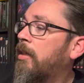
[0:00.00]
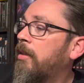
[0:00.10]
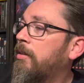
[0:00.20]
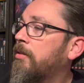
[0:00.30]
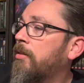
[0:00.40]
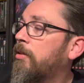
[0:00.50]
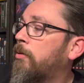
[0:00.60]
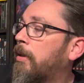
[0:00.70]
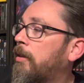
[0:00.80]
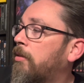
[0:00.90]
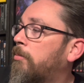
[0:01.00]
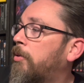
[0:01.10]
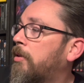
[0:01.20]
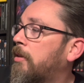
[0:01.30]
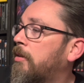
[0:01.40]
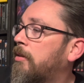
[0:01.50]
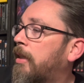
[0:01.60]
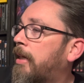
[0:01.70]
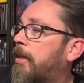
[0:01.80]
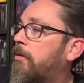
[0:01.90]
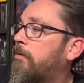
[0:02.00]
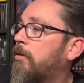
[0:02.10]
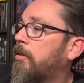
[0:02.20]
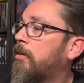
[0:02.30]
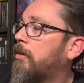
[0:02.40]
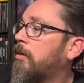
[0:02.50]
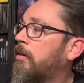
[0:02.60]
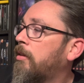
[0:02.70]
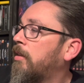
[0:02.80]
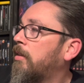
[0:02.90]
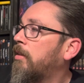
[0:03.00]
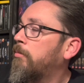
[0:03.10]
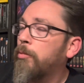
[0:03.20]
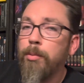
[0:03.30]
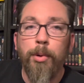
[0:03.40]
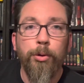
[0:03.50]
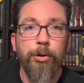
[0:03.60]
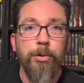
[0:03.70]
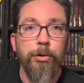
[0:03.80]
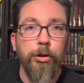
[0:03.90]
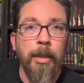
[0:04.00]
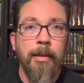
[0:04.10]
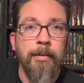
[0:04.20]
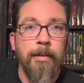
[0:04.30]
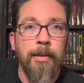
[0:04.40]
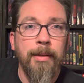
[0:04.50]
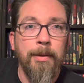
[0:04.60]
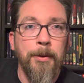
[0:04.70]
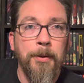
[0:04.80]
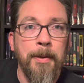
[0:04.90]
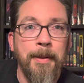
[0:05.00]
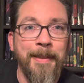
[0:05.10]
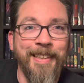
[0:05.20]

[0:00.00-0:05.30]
This is a great little booklet to have. Promotional shots that they included.